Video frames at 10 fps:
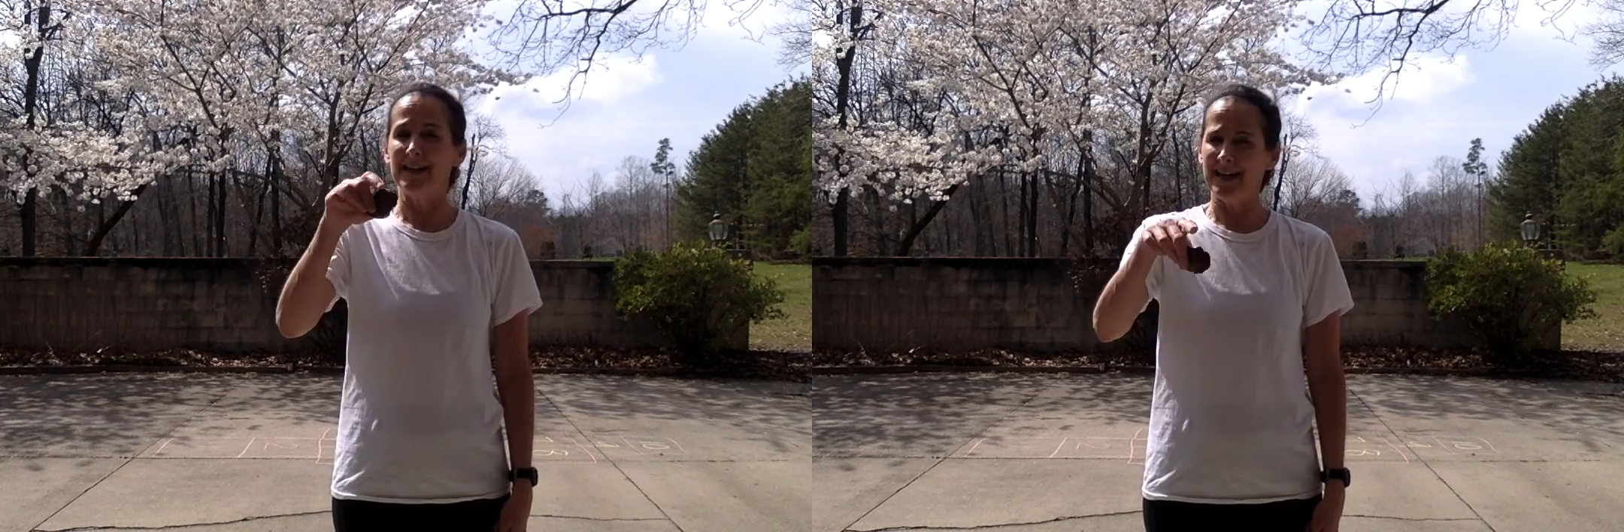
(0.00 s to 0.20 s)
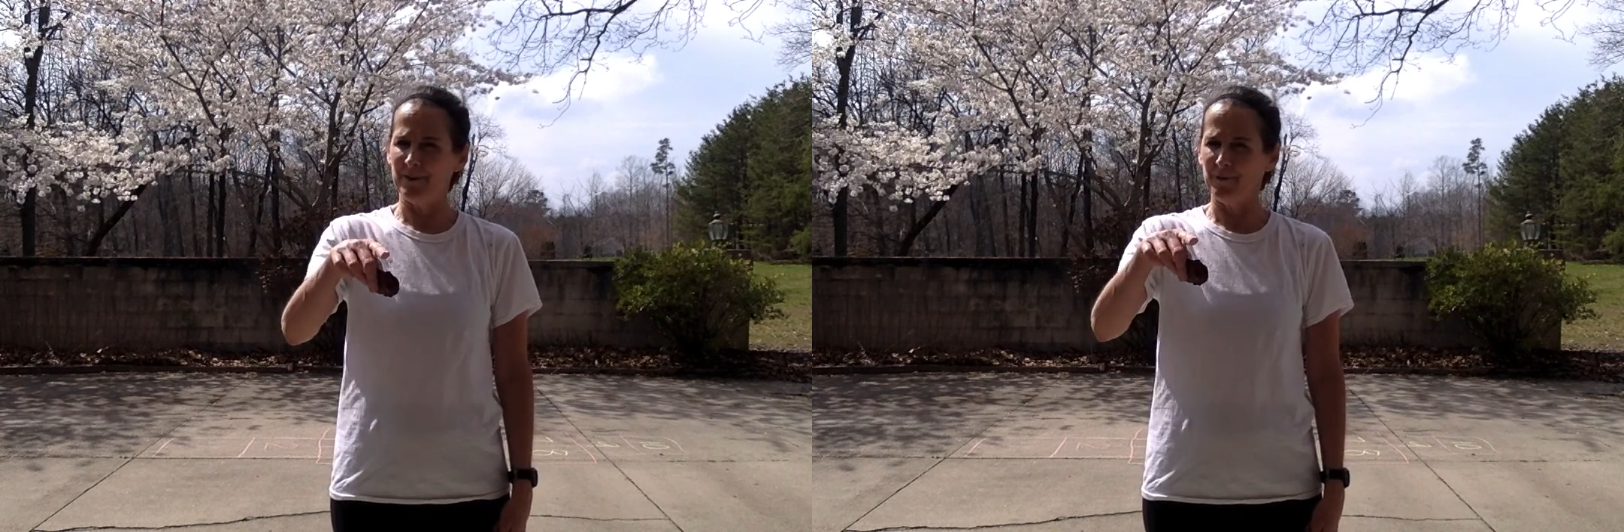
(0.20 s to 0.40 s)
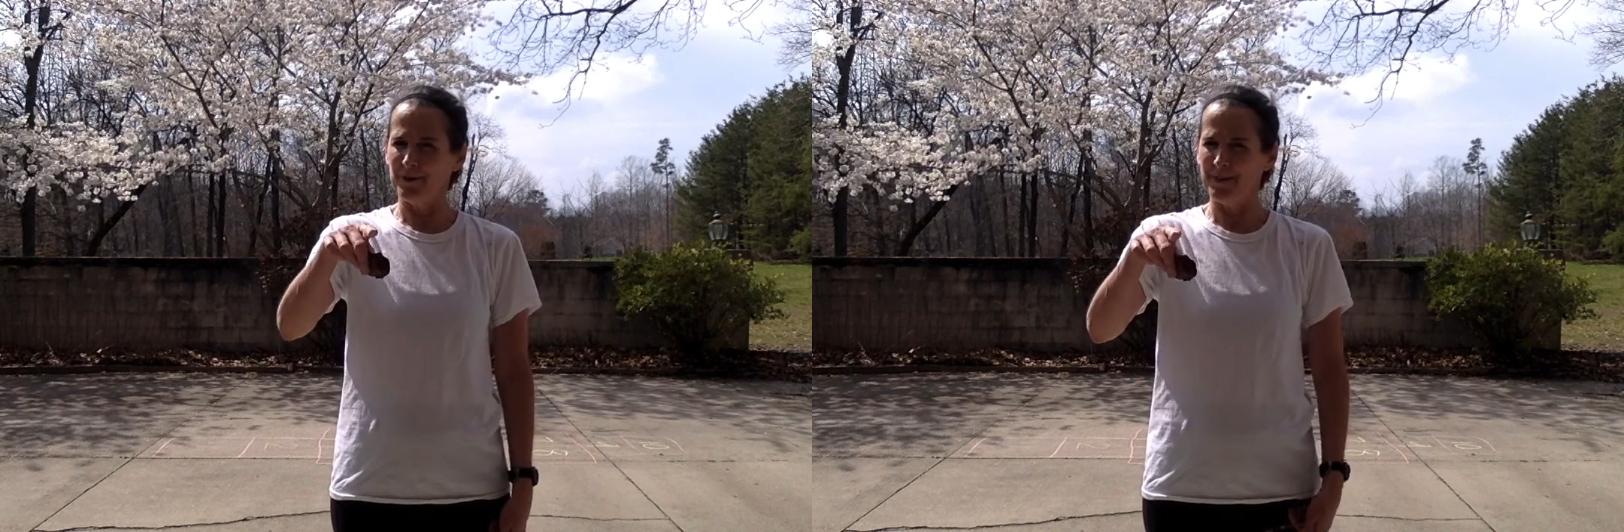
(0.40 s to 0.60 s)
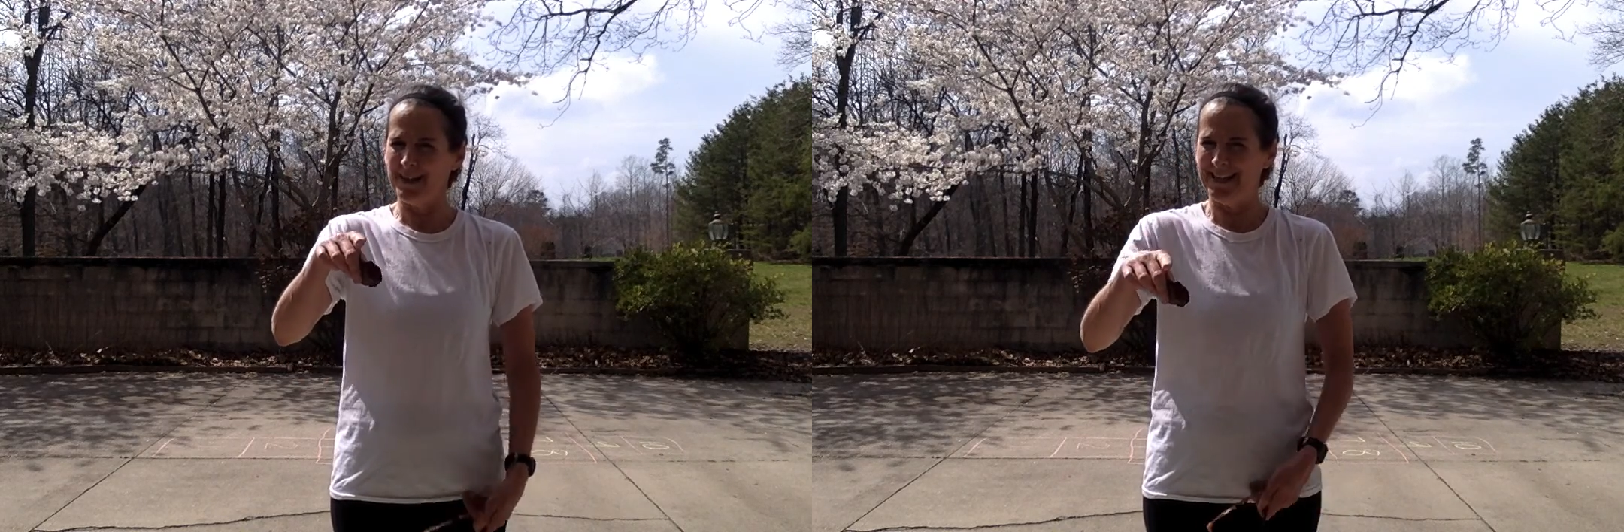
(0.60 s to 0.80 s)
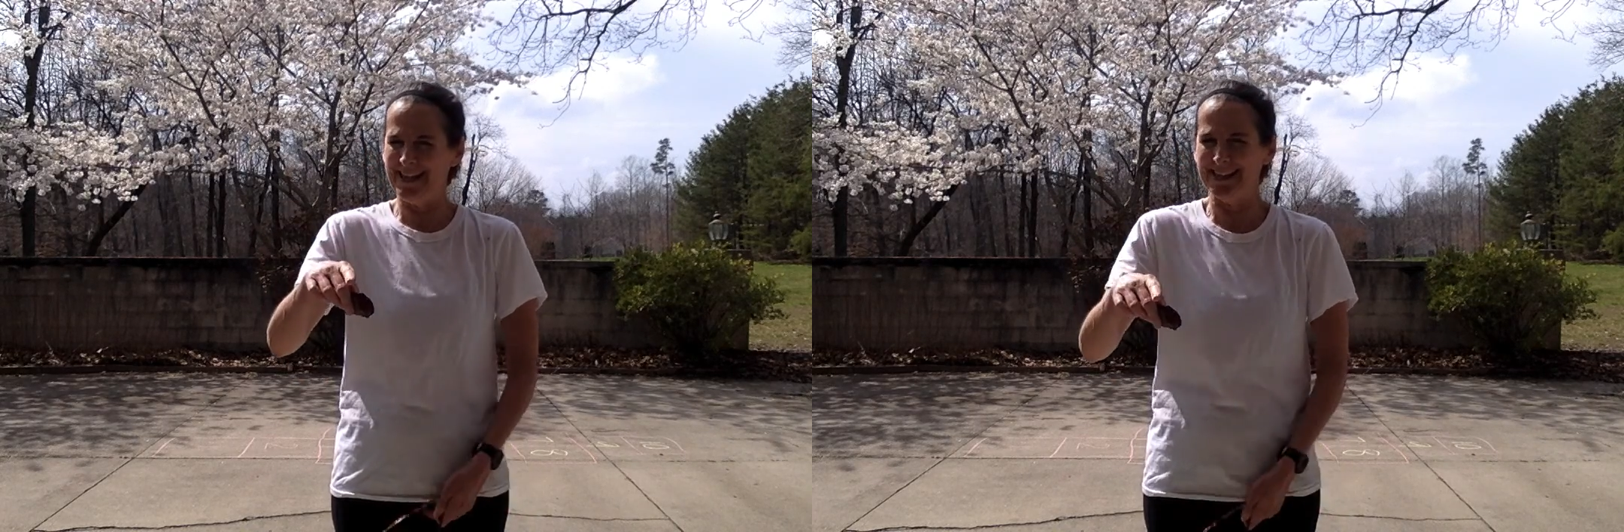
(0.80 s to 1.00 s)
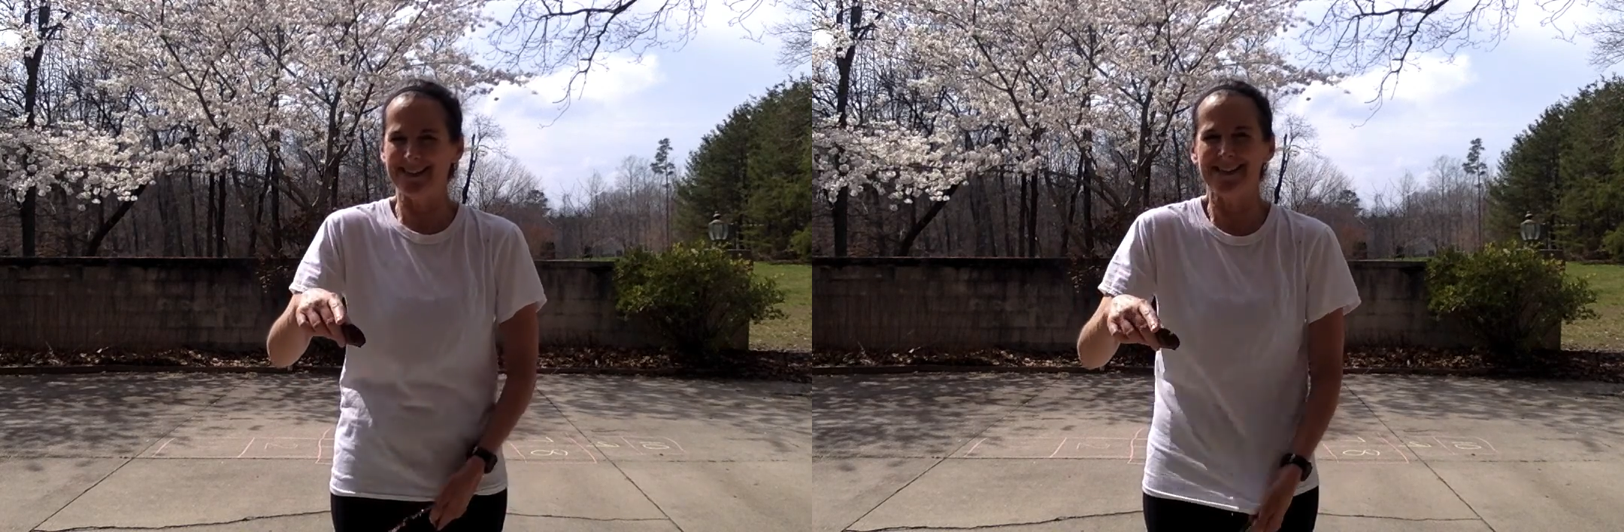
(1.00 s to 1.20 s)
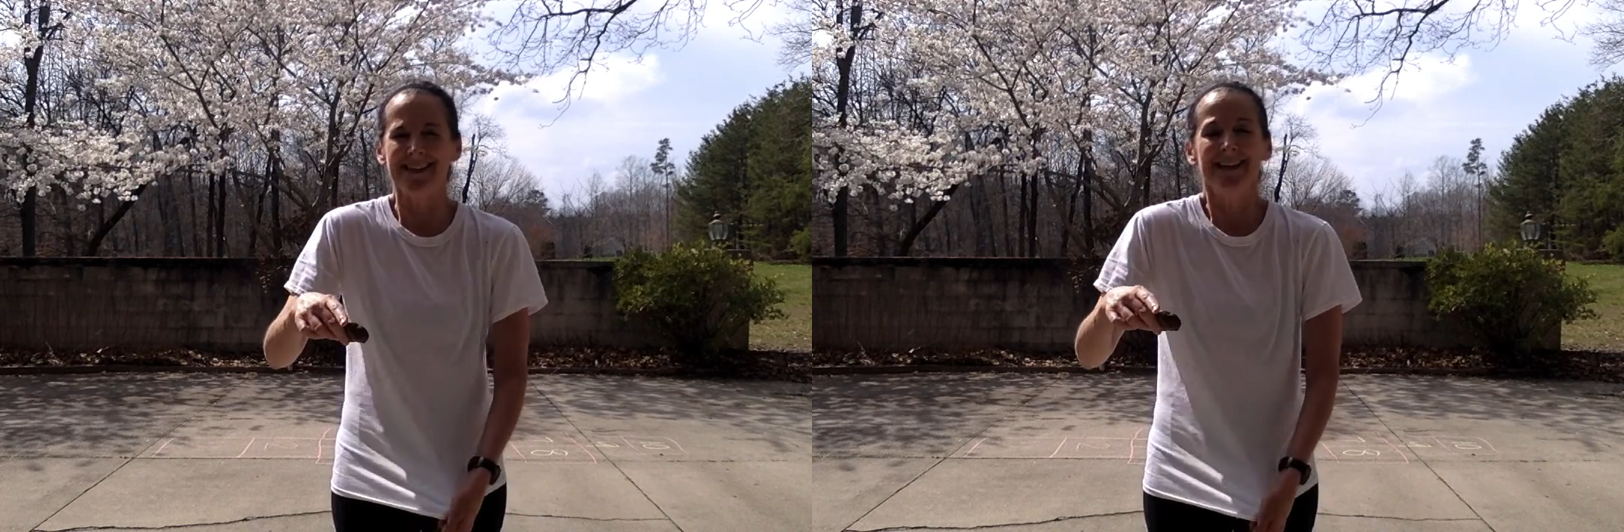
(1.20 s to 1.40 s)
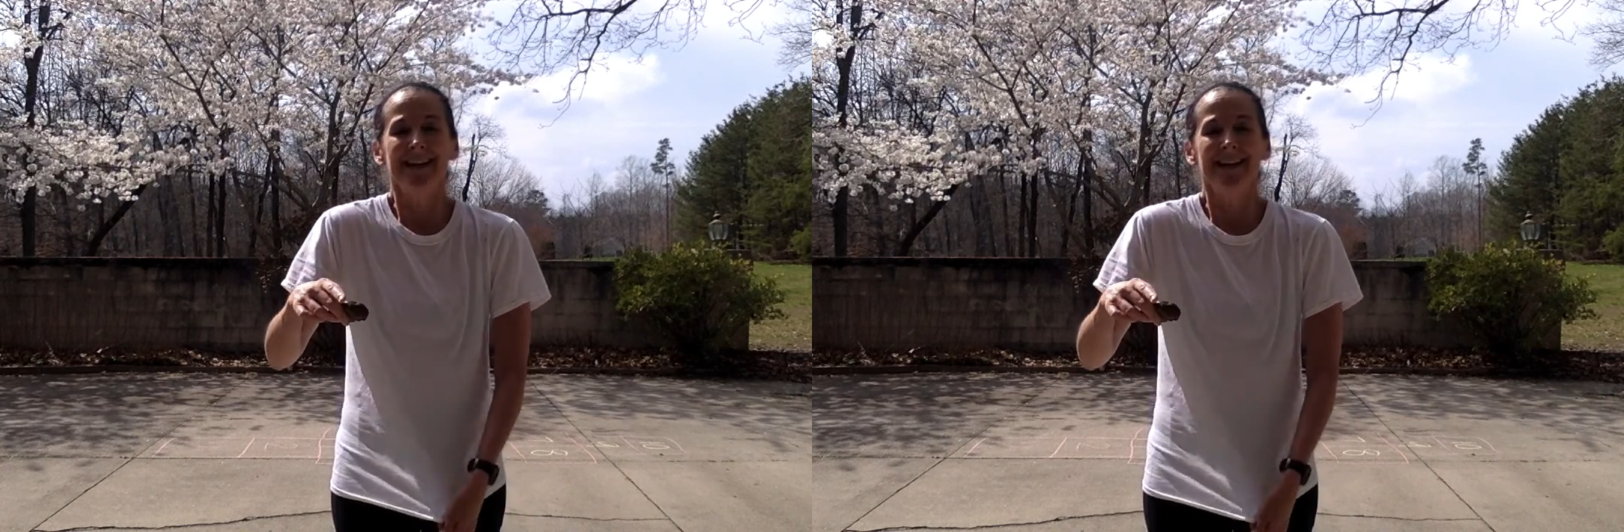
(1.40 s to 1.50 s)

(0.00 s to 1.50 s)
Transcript: again for the big kids,